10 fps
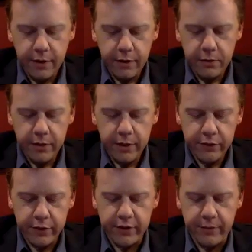You
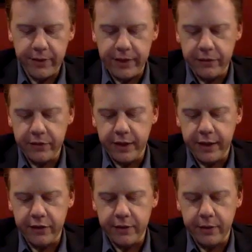touched on something I was going to
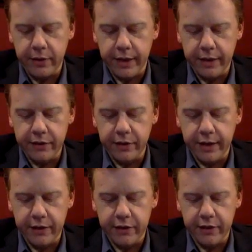ask you about next, and
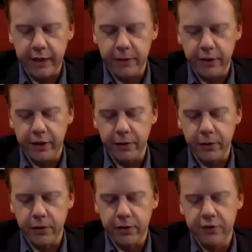that is the Abraham
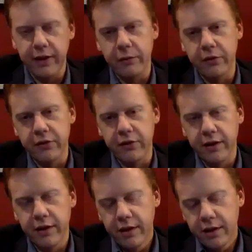Accords. I was
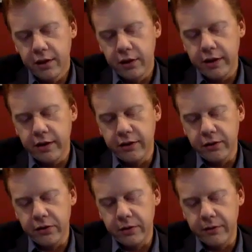looking
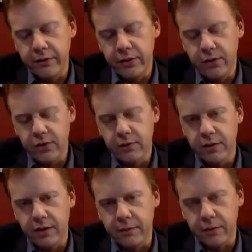through some of your old
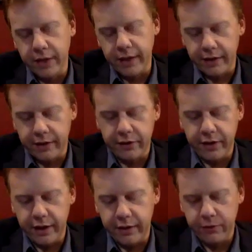writings,
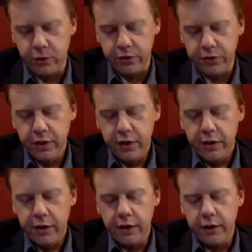and of course,
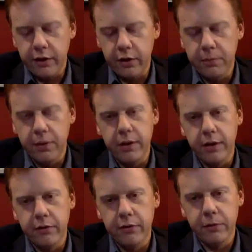in your book
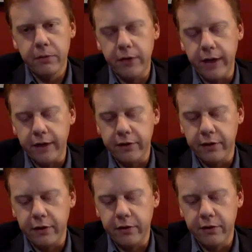on Scoop
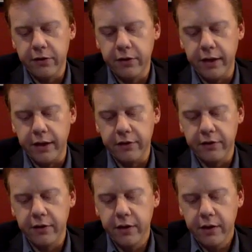Jackson, you
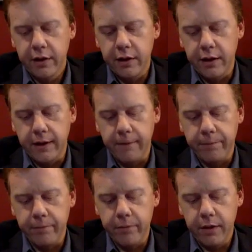discussed
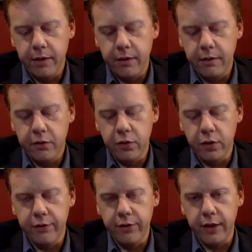sort
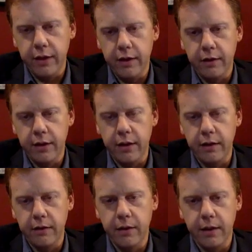of
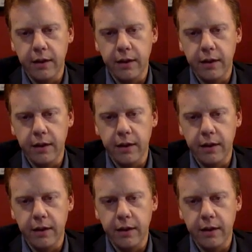you